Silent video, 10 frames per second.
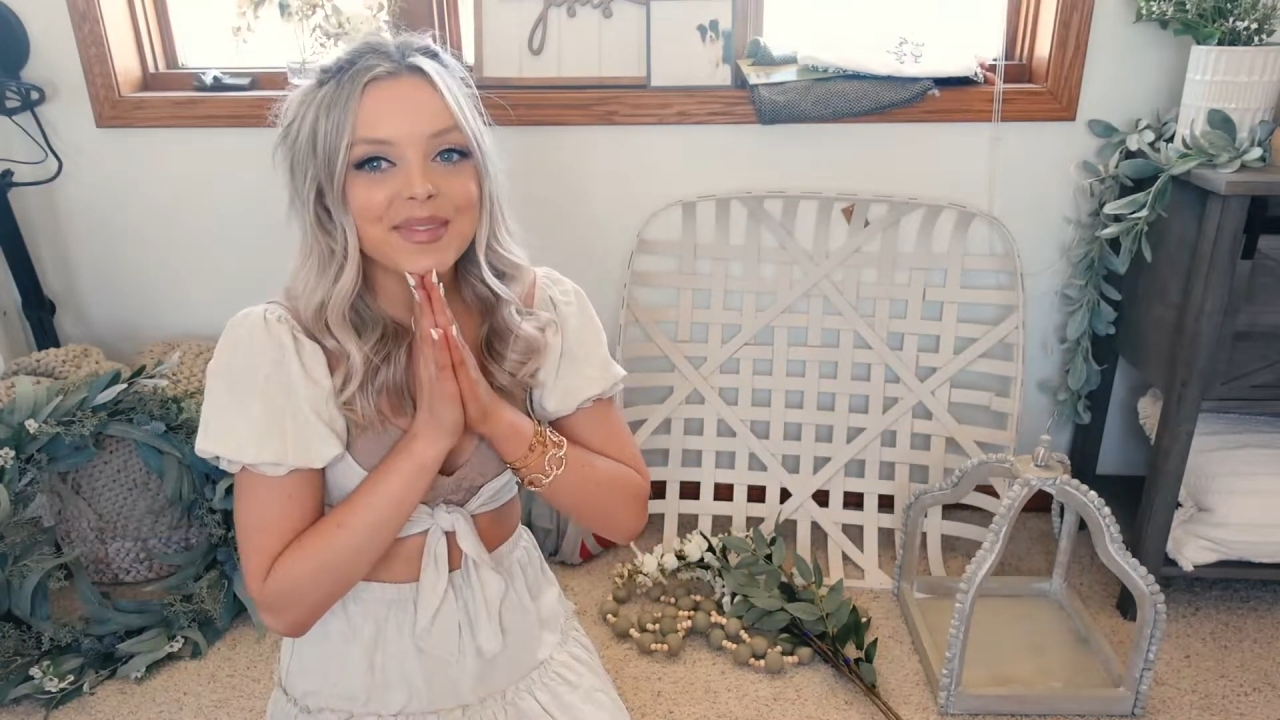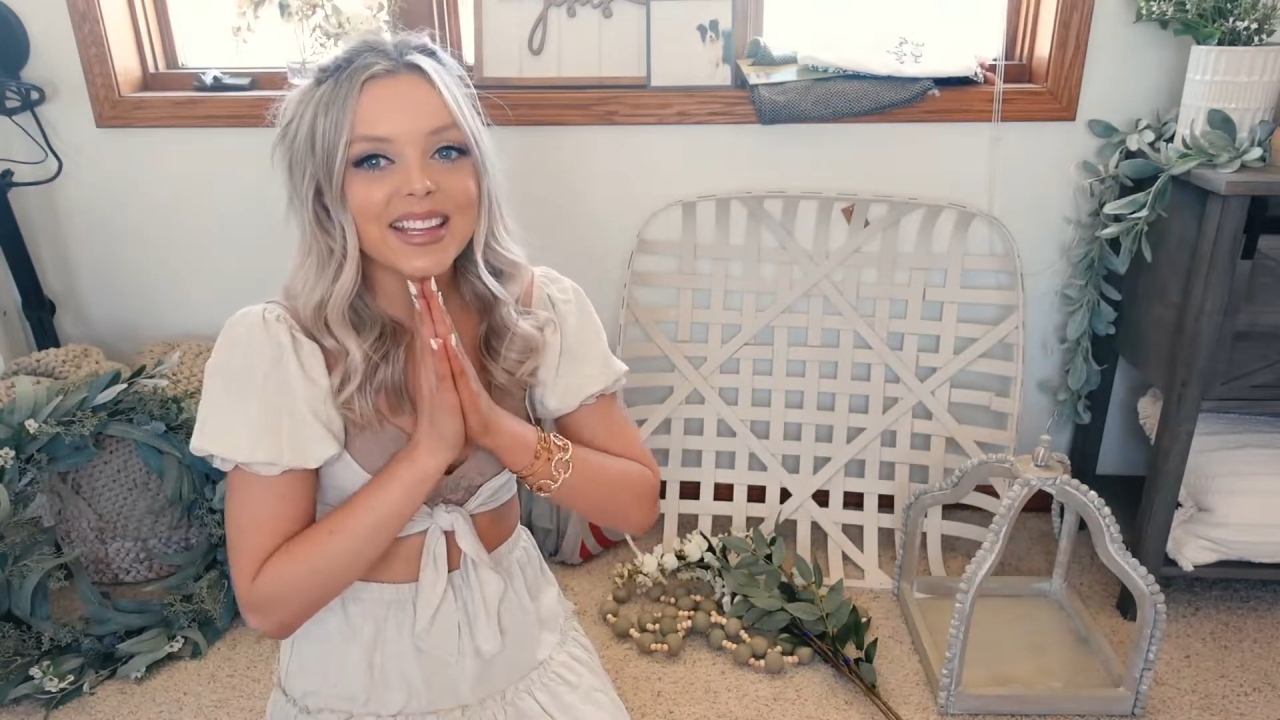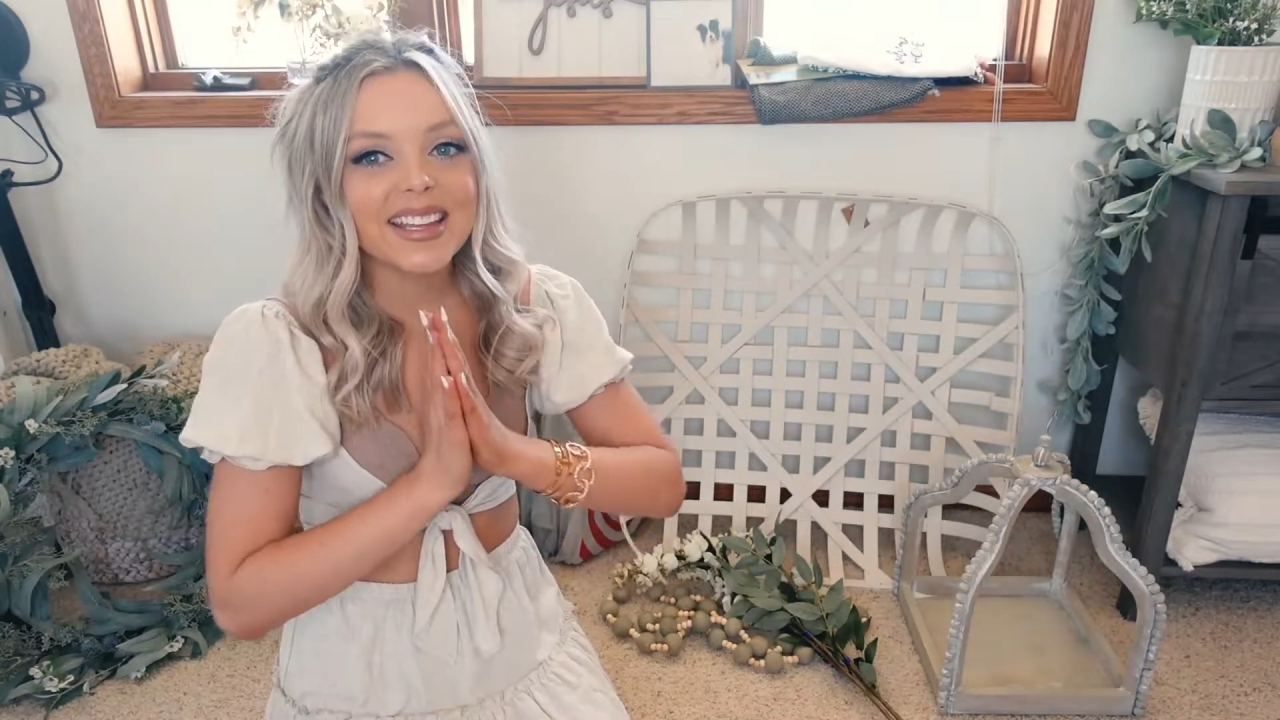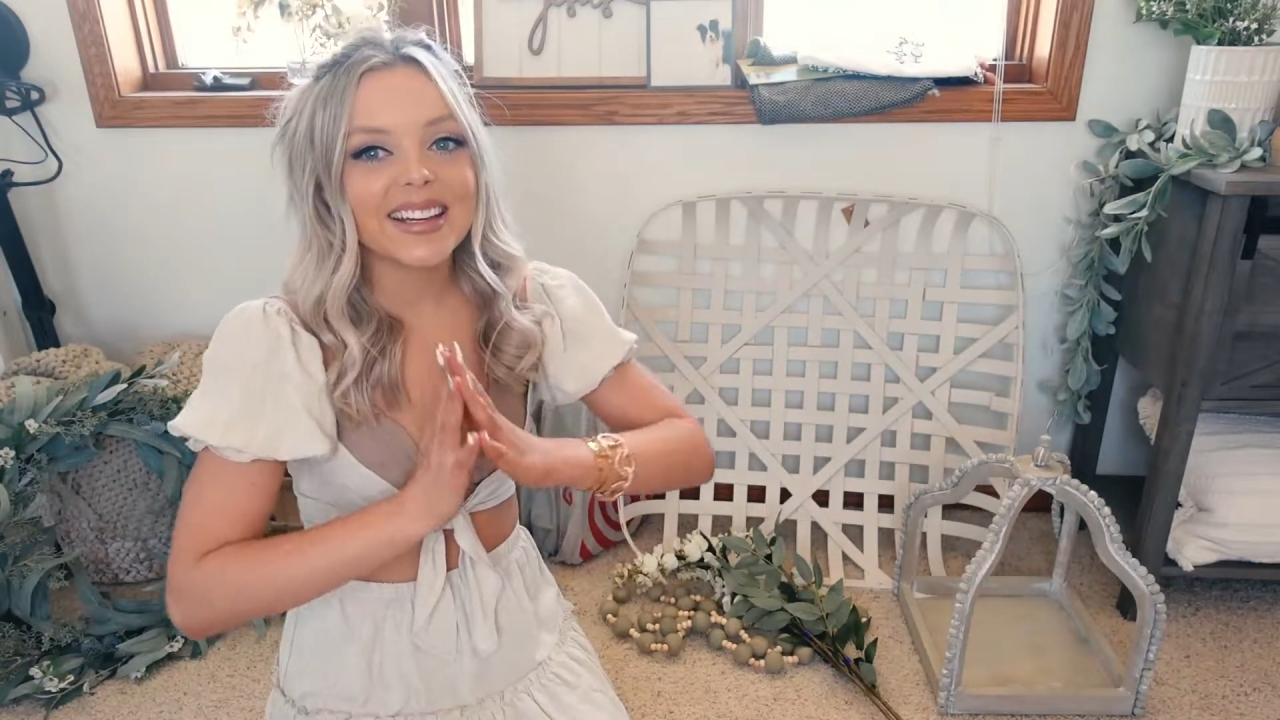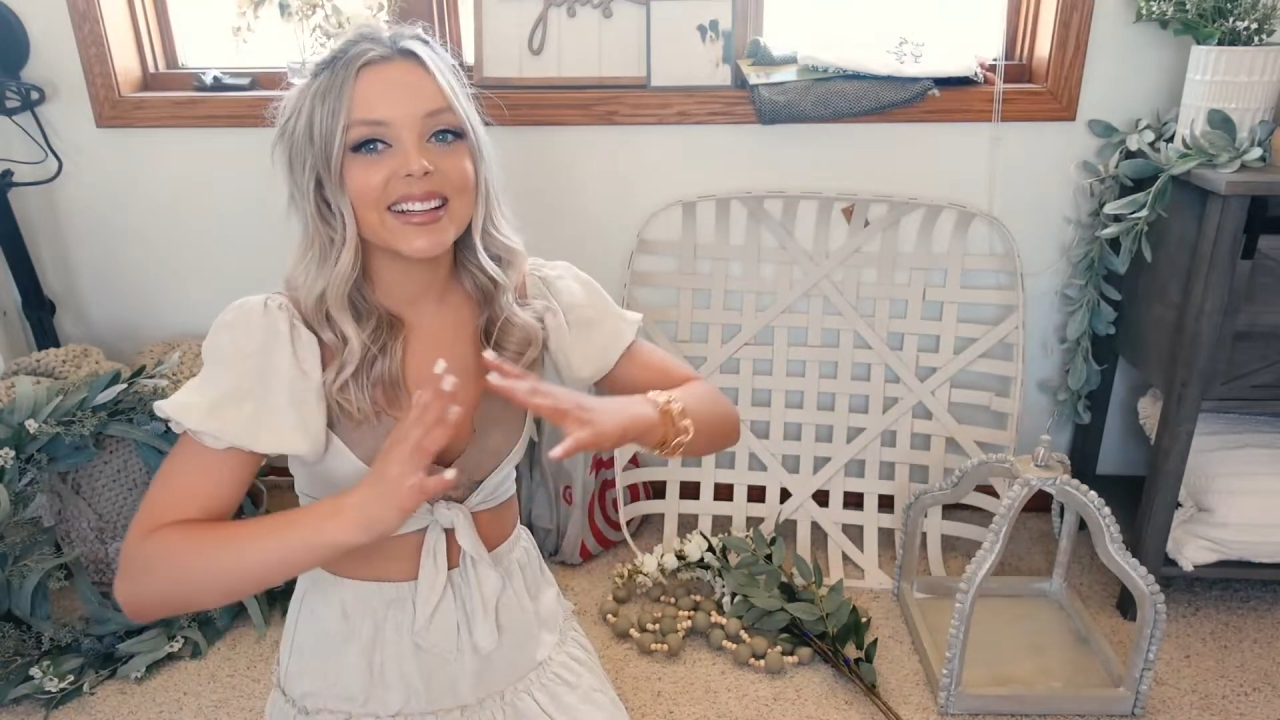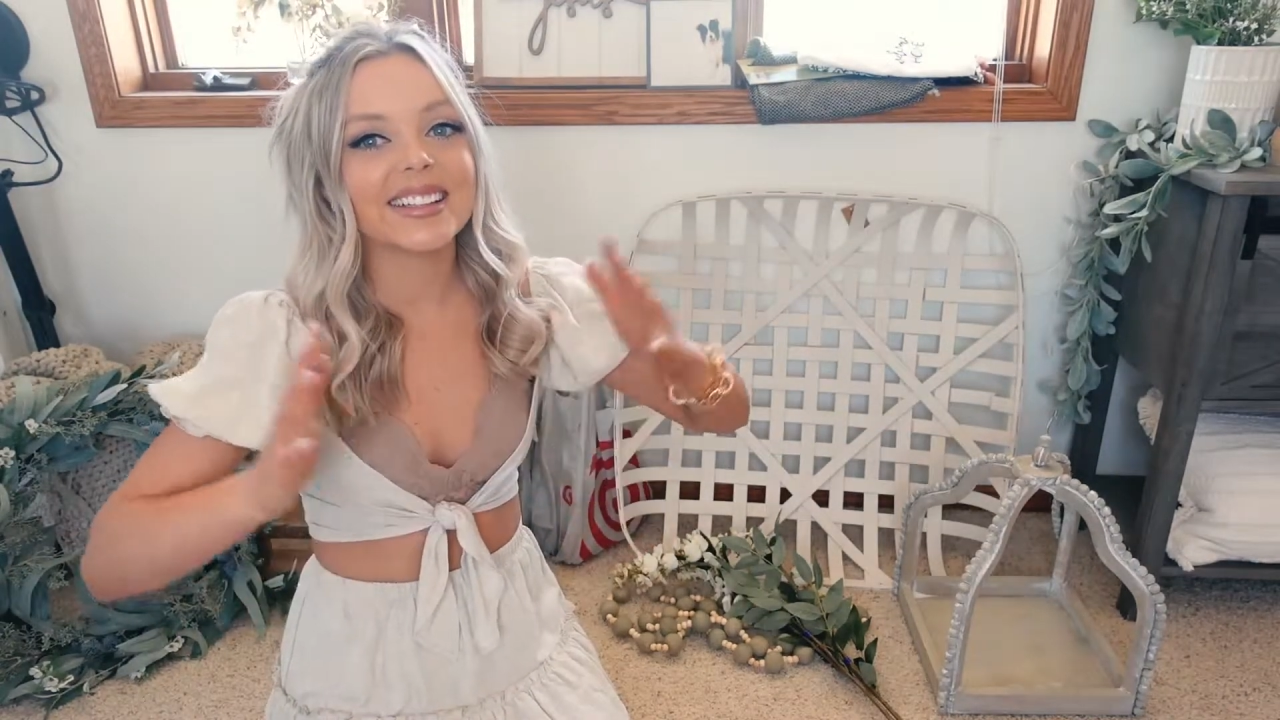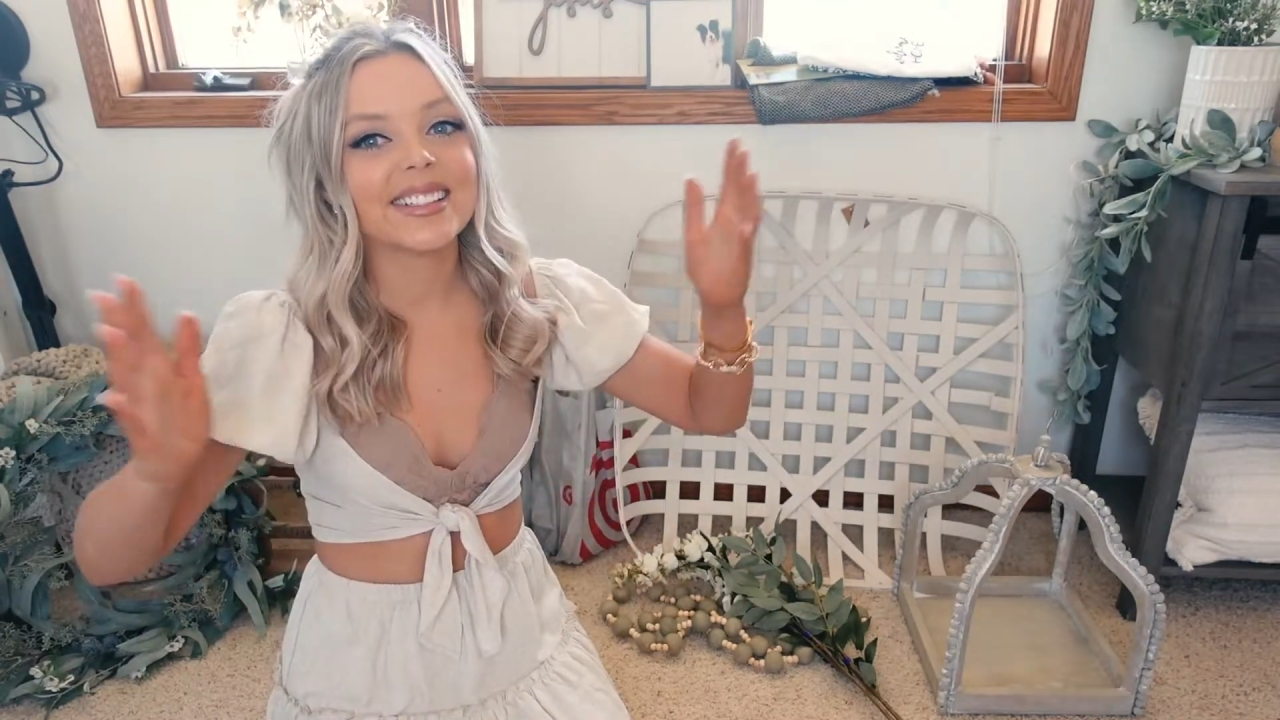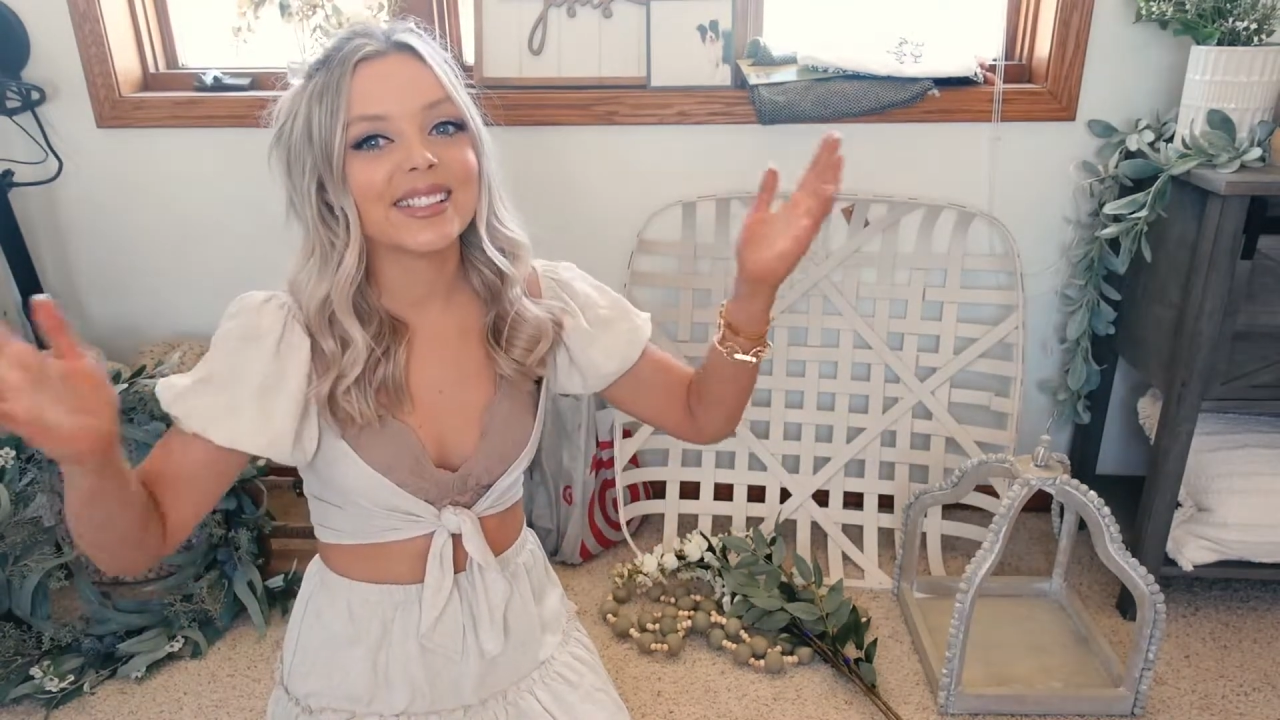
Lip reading: be